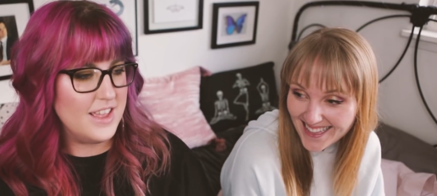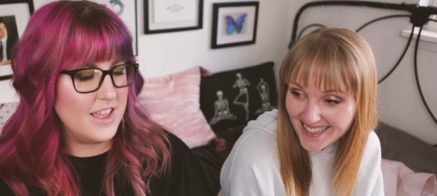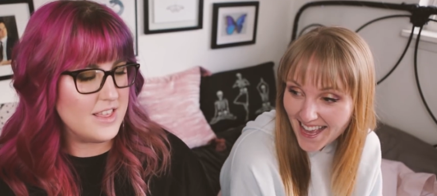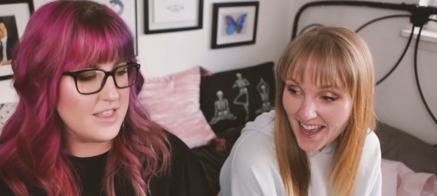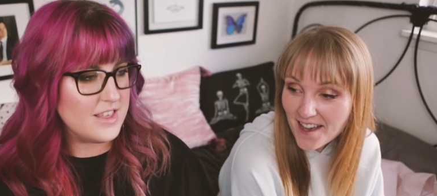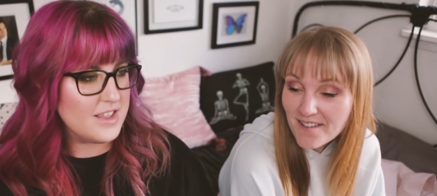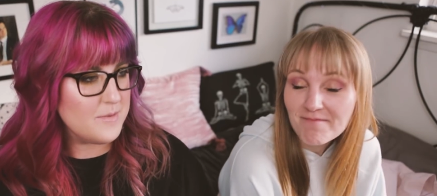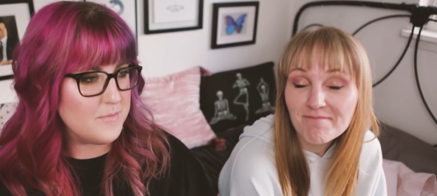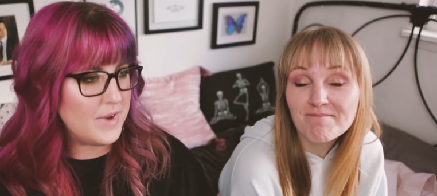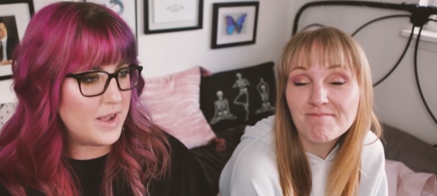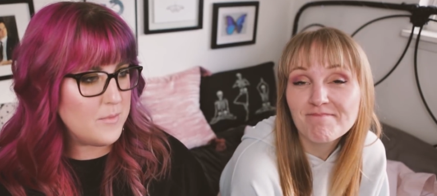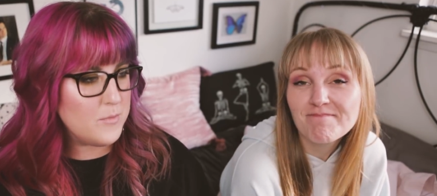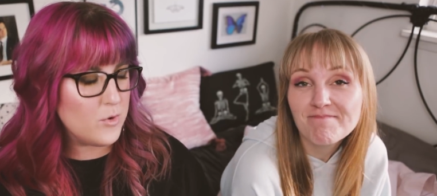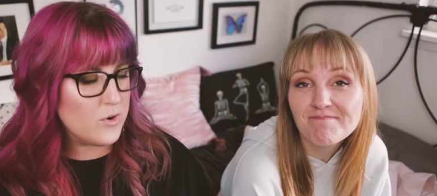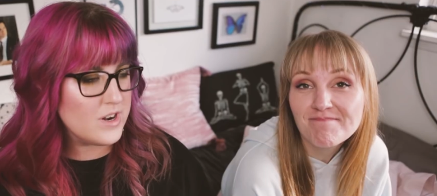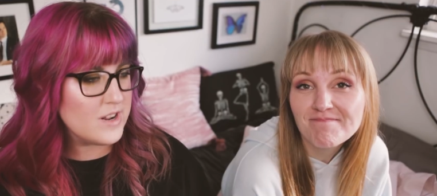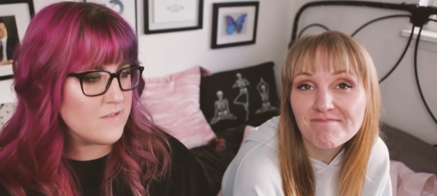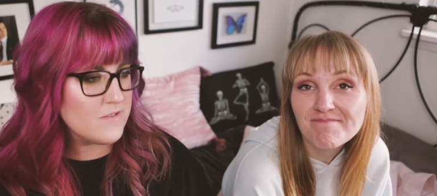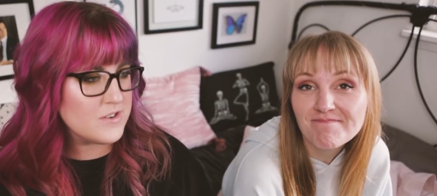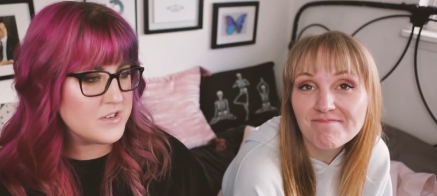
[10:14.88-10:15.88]
Speaker 1: then yeah. And then my
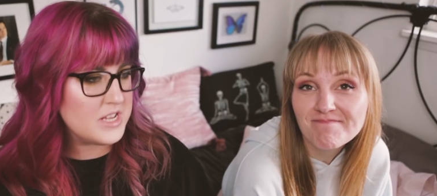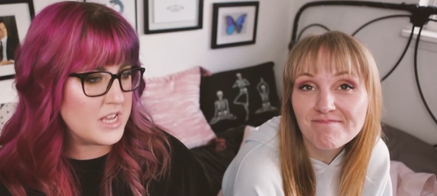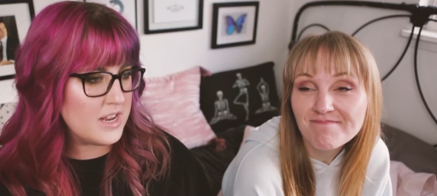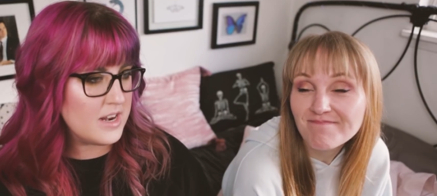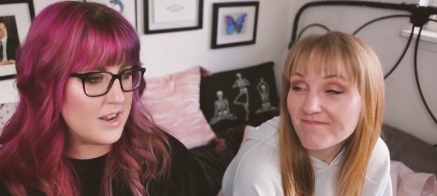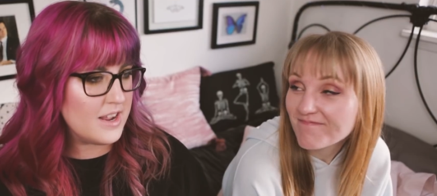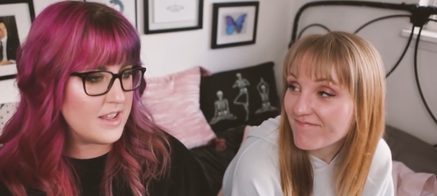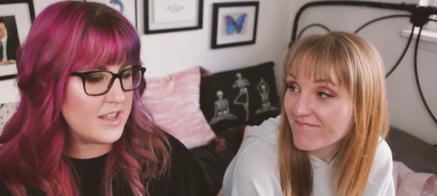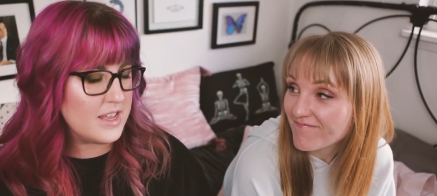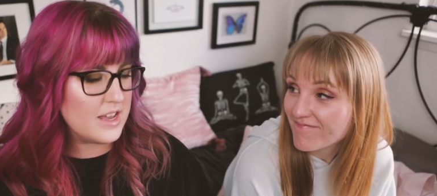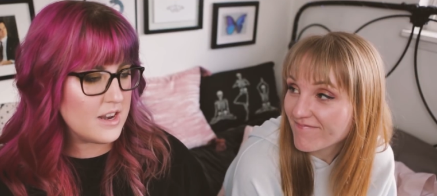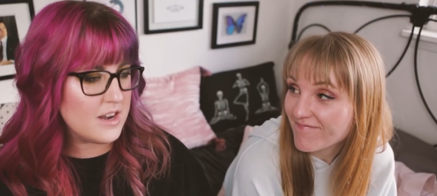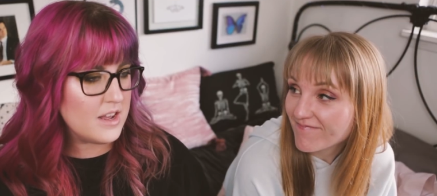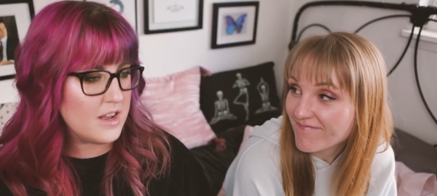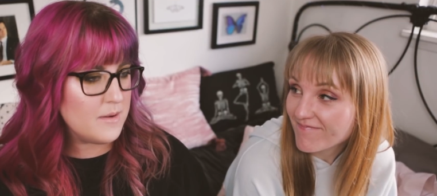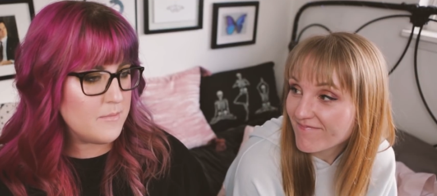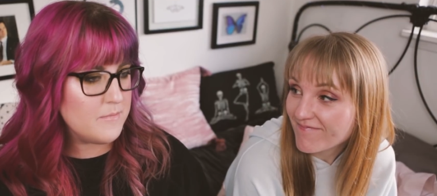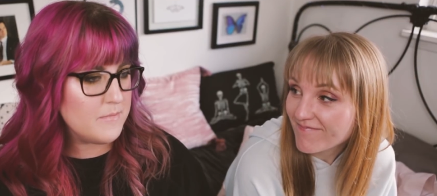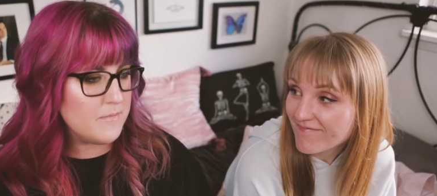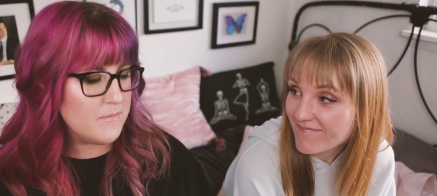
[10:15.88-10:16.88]
morning routine, I get
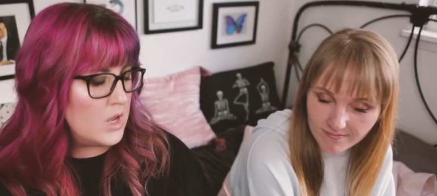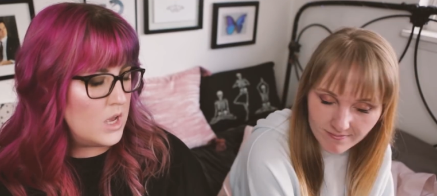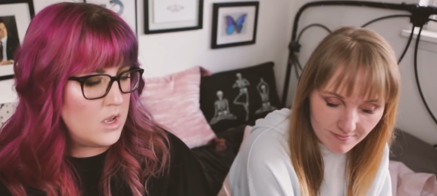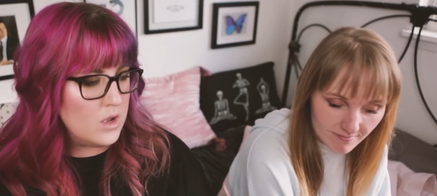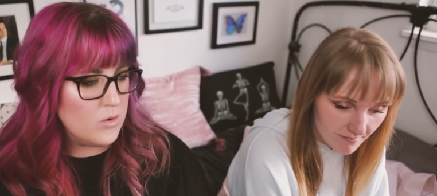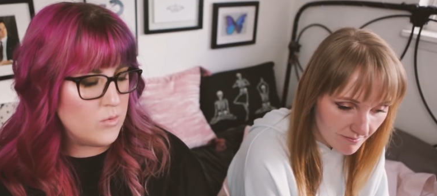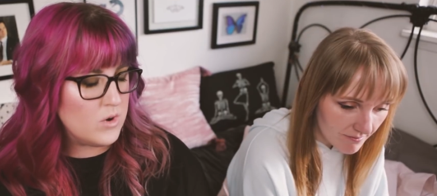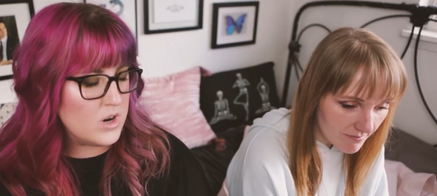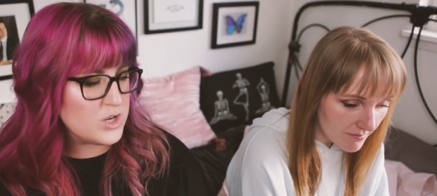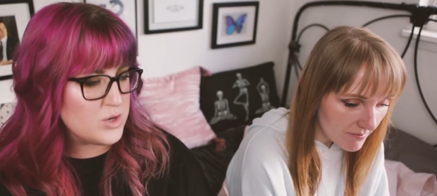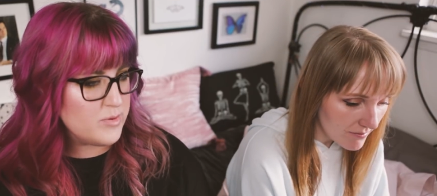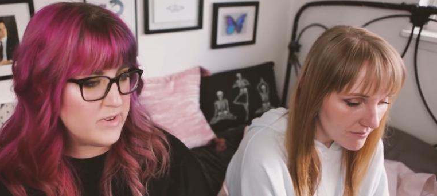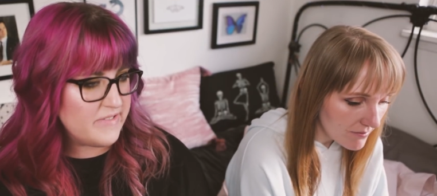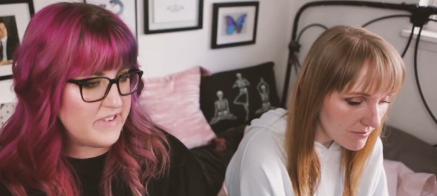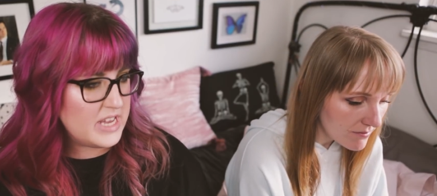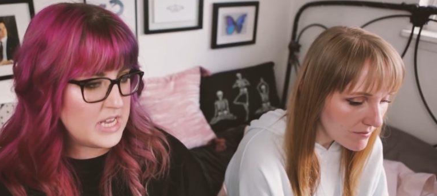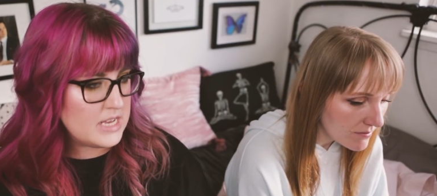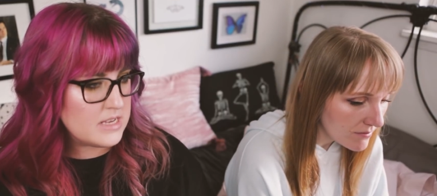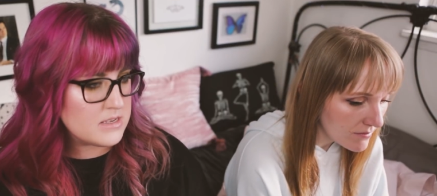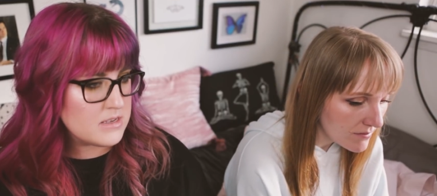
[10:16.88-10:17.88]
up, wash my
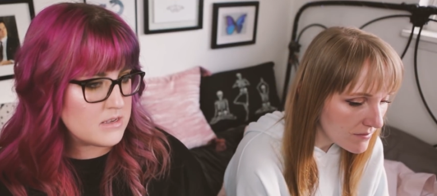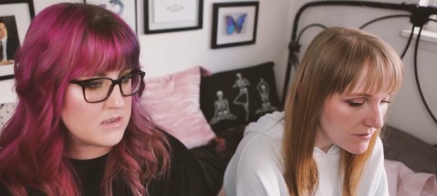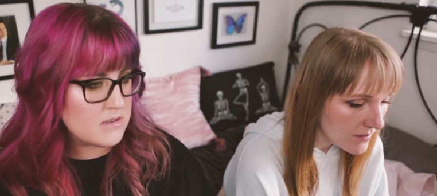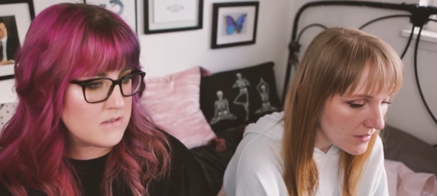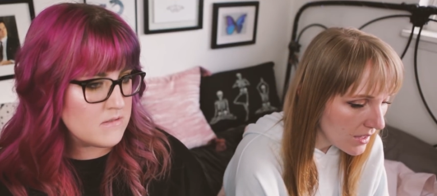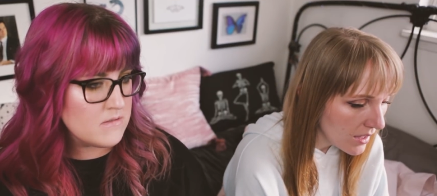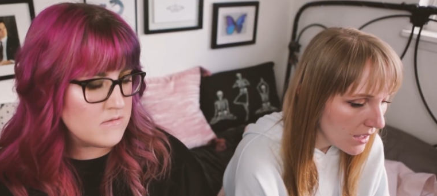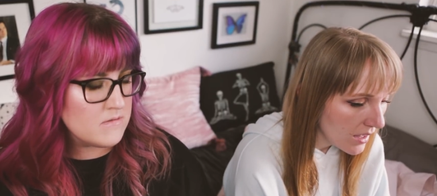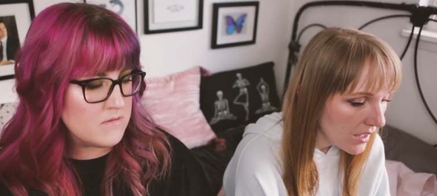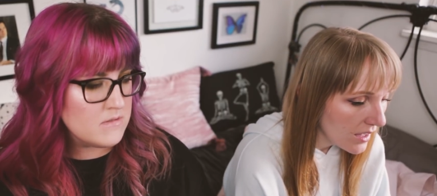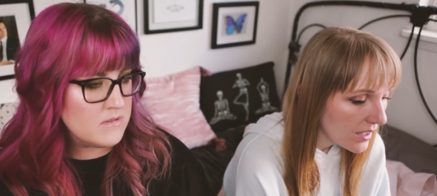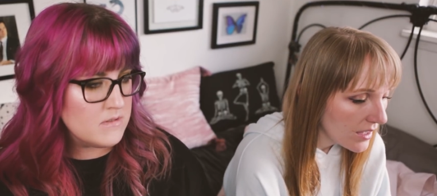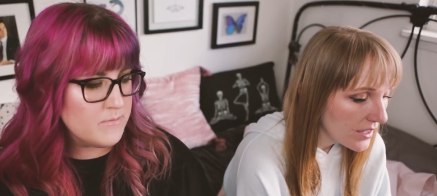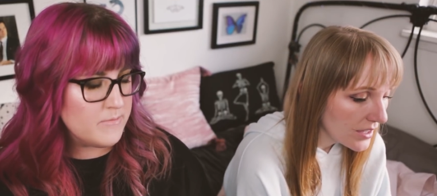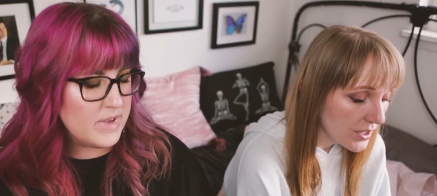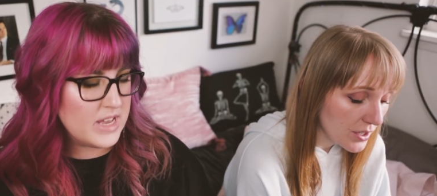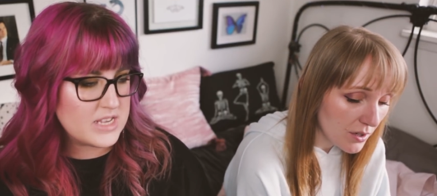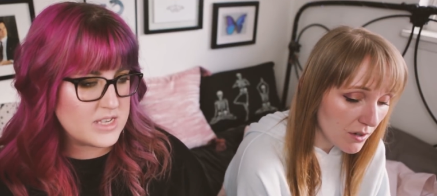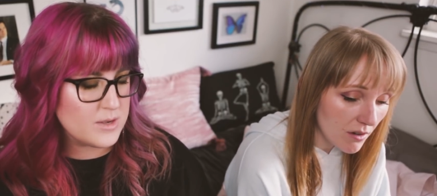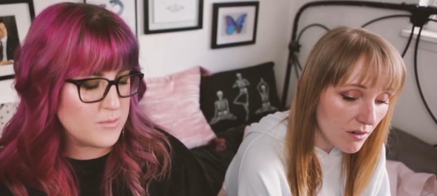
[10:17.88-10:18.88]
face,
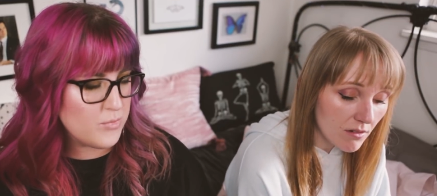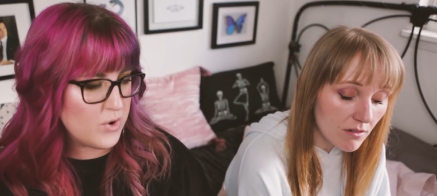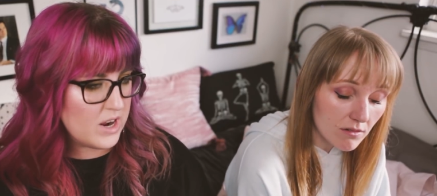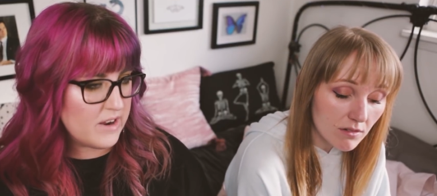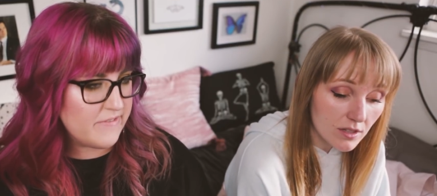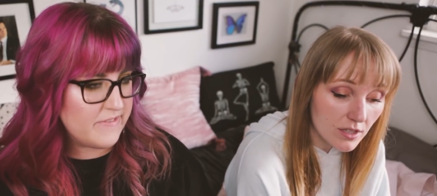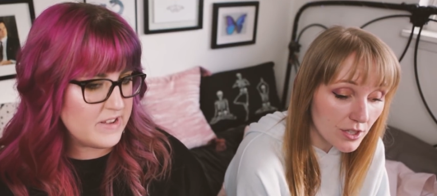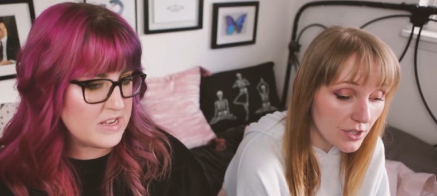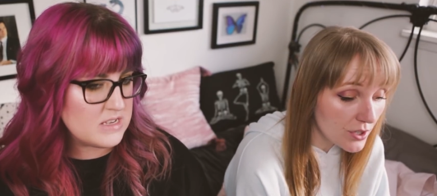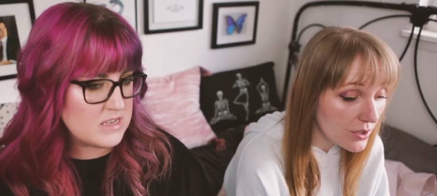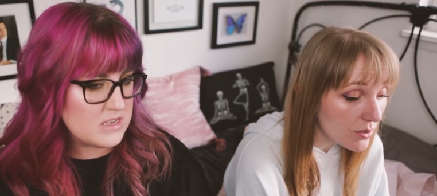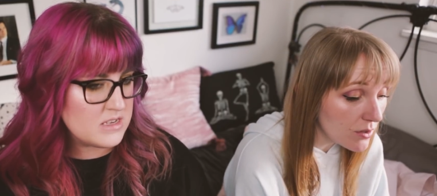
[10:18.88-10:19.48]
make some breakfast.